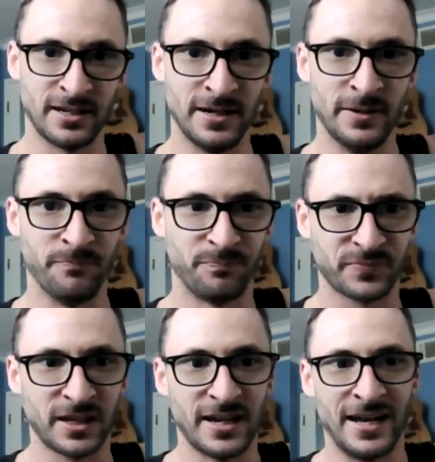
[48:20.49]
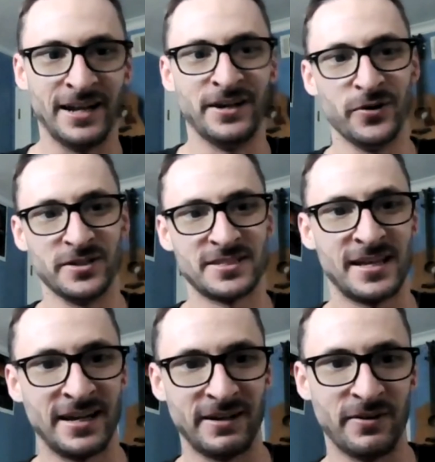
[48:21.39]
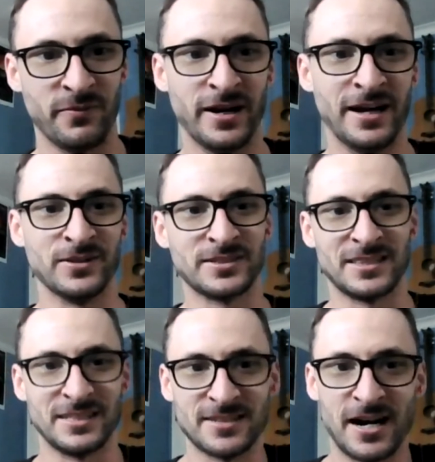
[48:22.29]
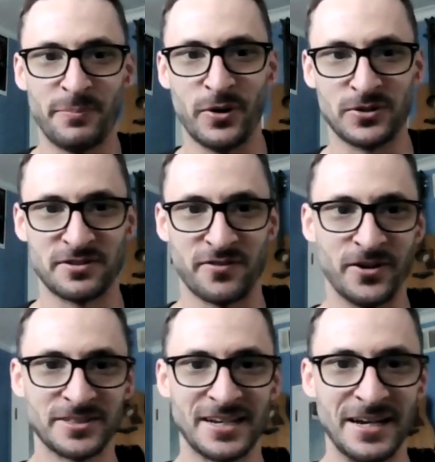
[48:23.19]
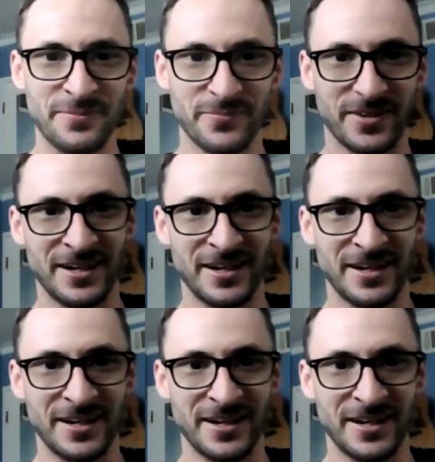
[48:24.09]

And I noticed that when I looked at the top posts of all time,